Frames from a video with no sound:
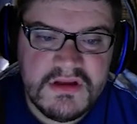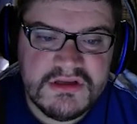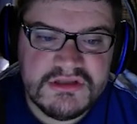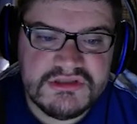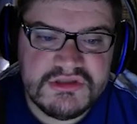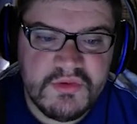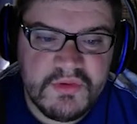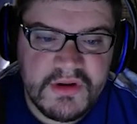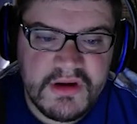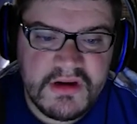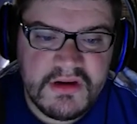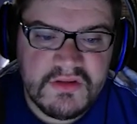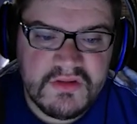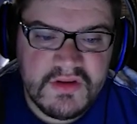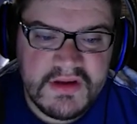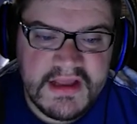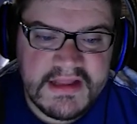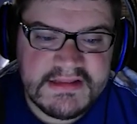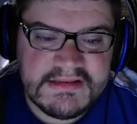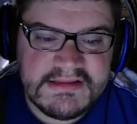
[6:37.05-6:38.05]
So we're going to
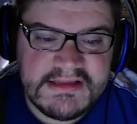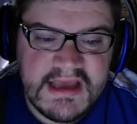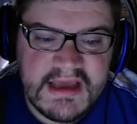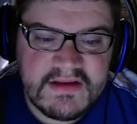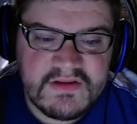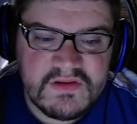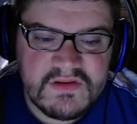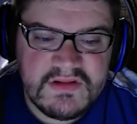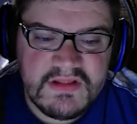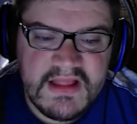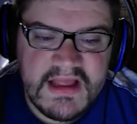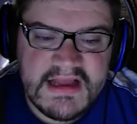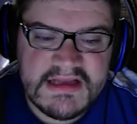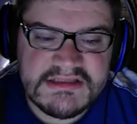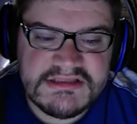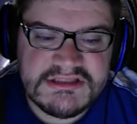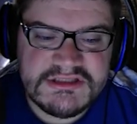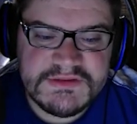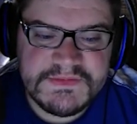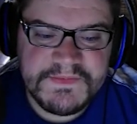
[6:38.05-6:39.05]
look at tackle
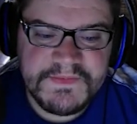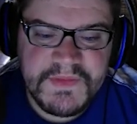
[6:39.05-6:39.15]
class,